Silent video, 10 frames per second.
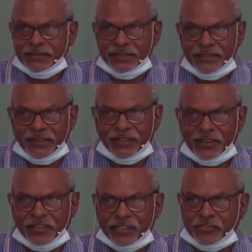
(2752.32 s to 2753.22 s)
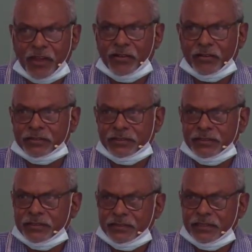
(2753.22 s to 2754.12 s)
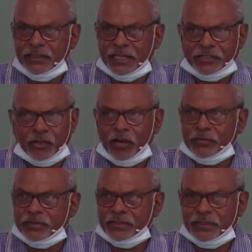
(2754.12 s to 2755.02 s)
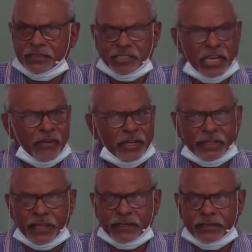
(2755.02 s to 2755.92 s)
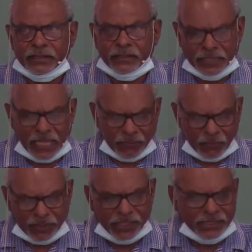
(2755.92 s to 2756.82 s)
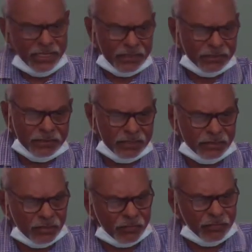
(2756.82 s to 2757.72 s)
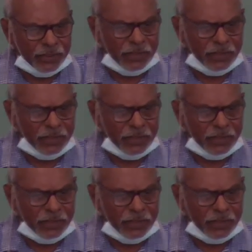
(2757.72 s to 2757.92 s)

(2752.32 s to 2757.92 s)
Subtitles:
I struggle at times, sharing in that. Even with this here, it's sort of been a